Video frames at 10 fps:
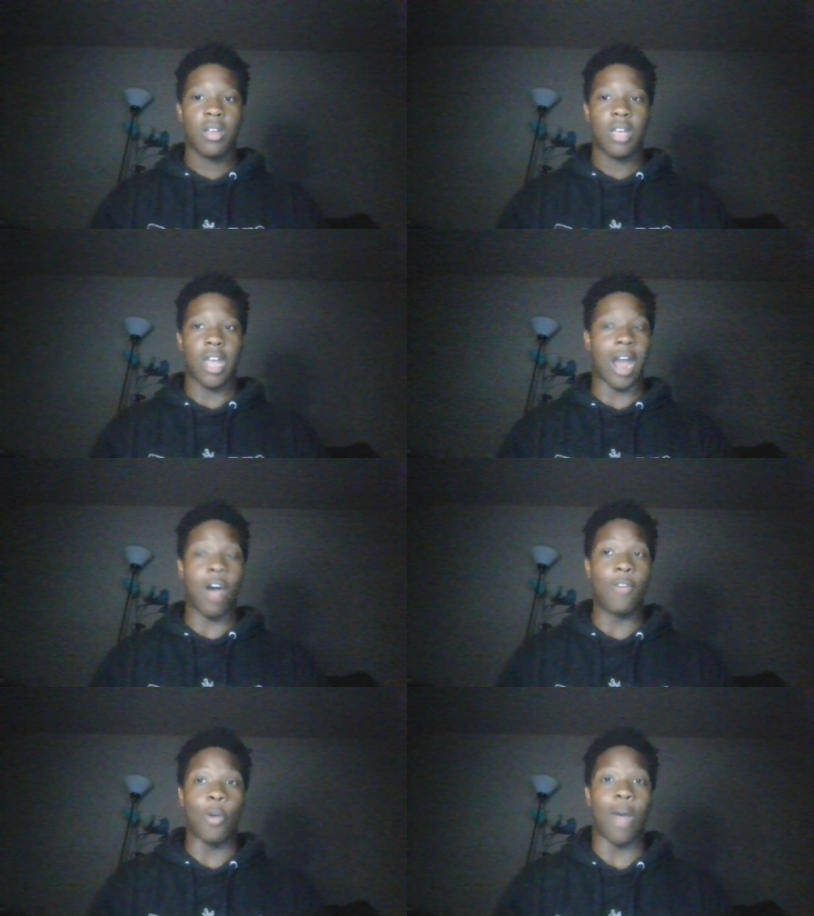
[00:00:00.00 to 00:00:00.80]
And I
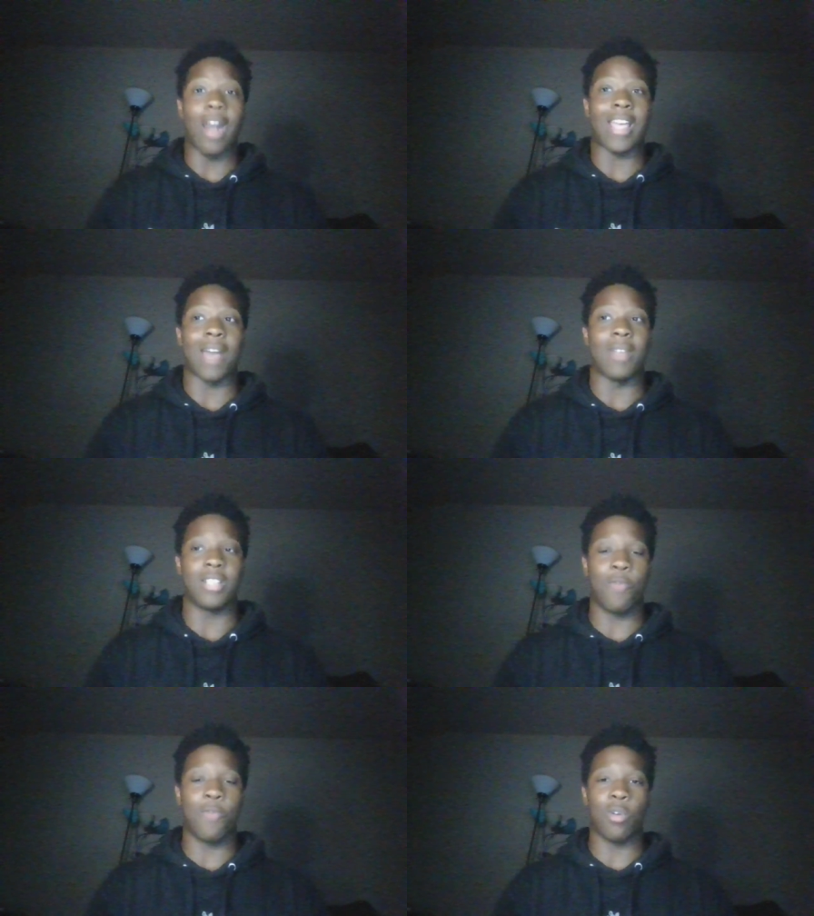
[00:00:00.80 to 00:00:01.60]
don't know why they got married,
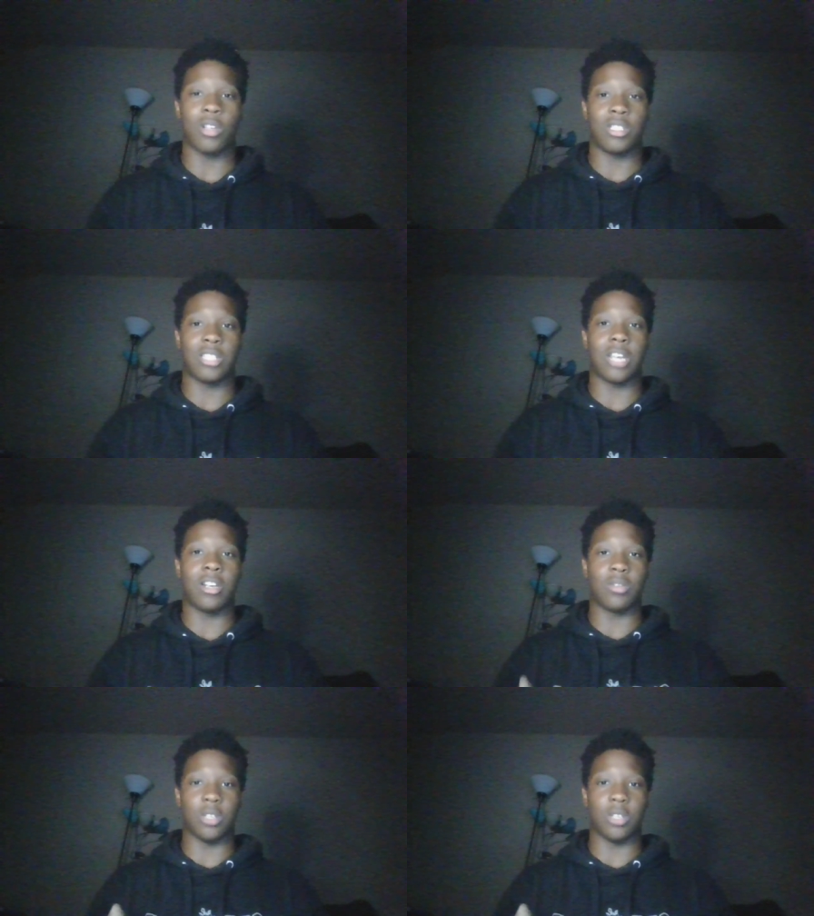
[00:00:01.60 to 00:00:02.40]
said, for
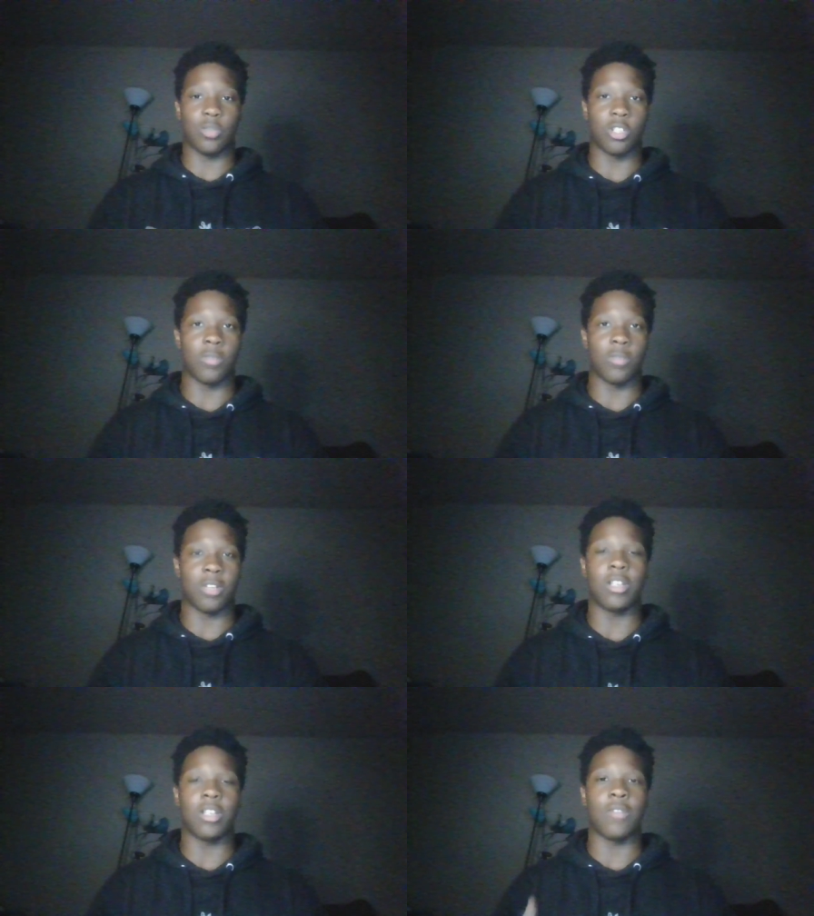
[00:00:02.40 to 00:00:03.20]
Satanism is worship of
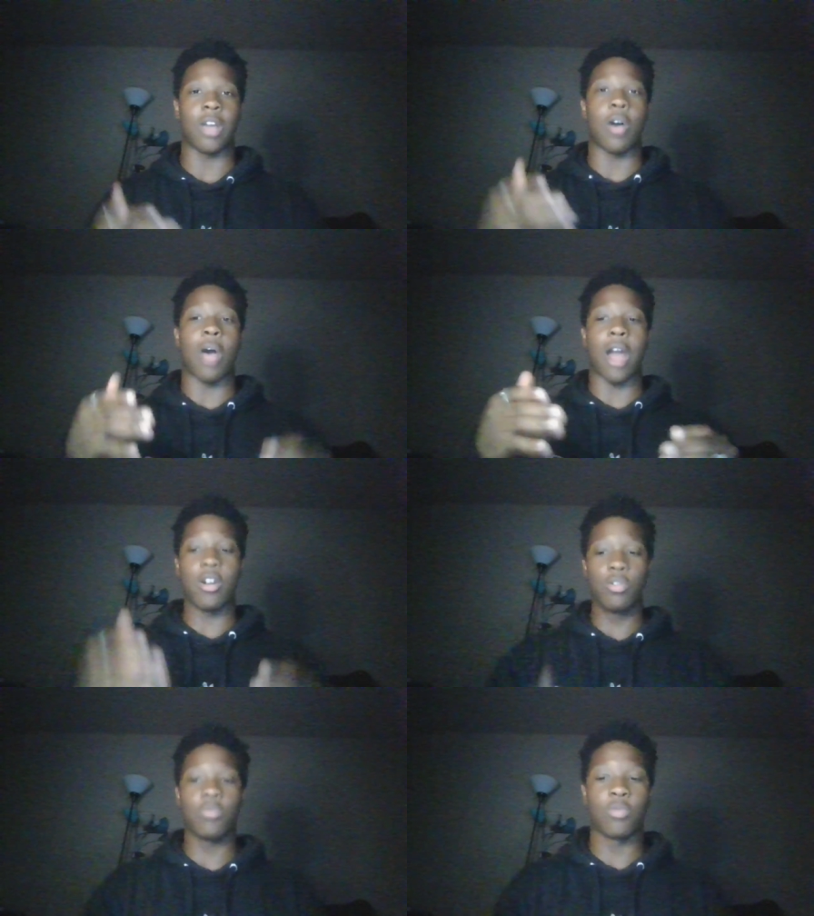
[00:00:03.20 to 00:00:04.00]
that stuff. Now, I
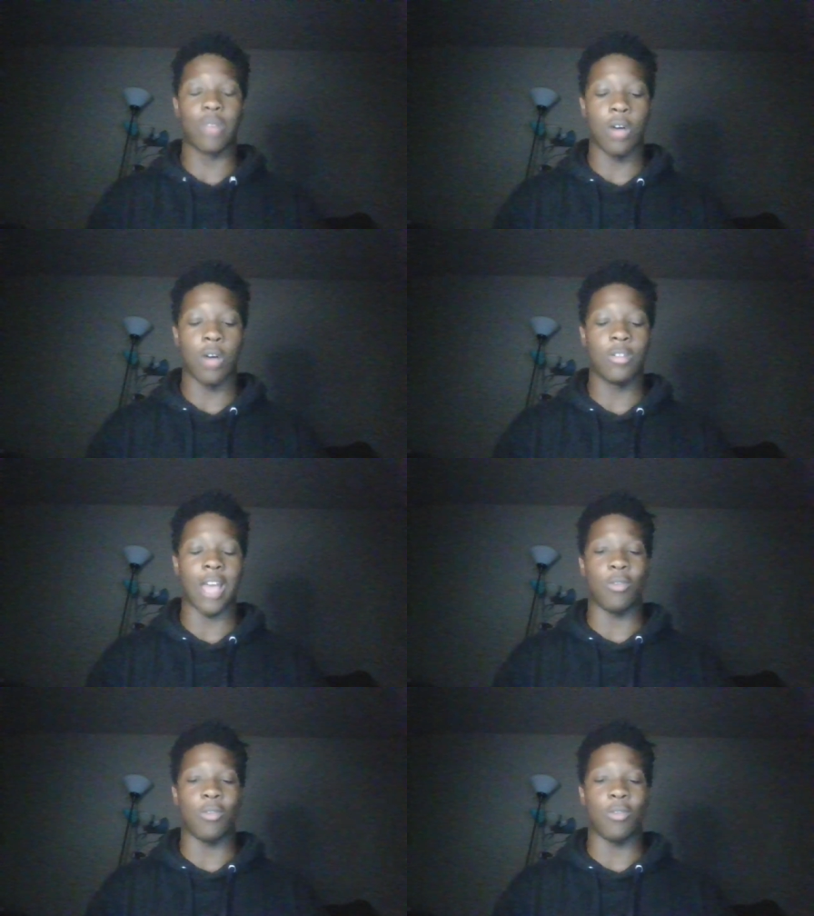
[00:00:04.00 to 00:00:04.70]
do know that,